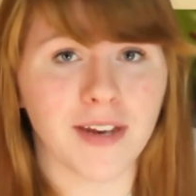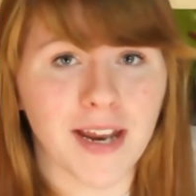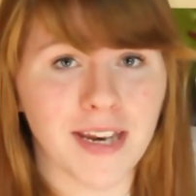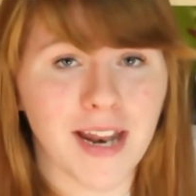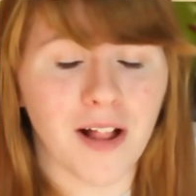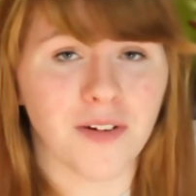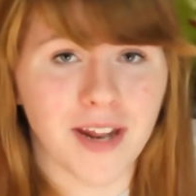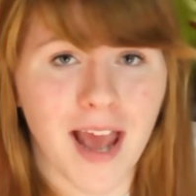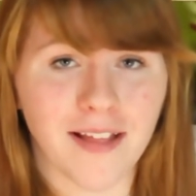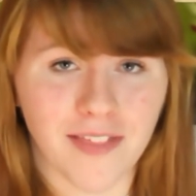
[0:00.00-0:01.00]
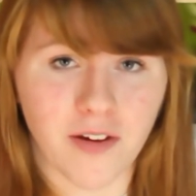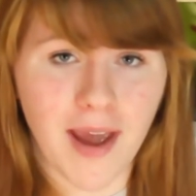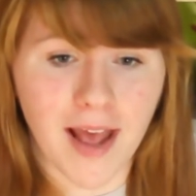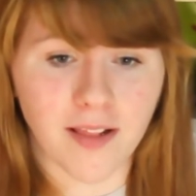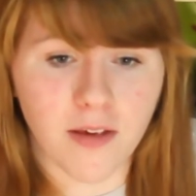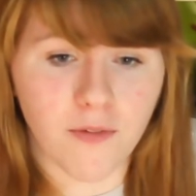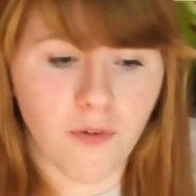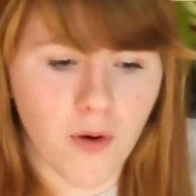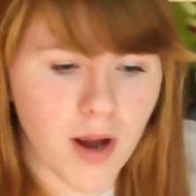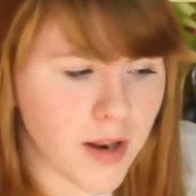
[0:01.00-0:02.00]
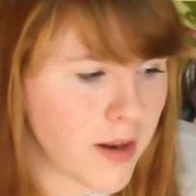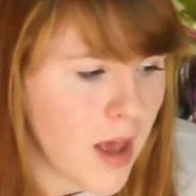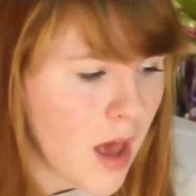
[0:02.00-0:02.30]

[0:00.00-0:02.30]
$90 tag that they're asking for it.